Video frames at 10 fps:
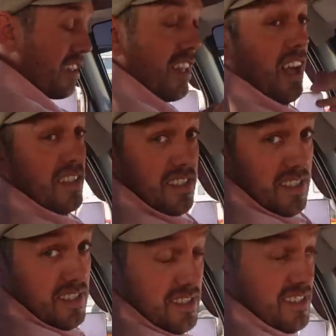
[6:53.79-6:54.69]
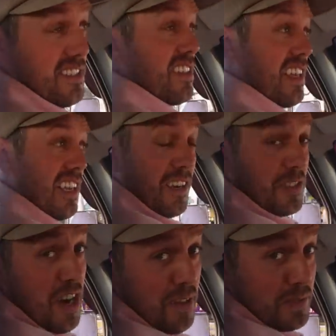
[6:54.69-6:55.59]
us and our
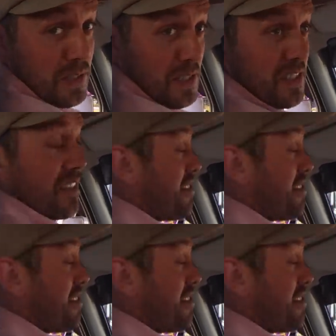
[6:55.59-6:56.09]
travels,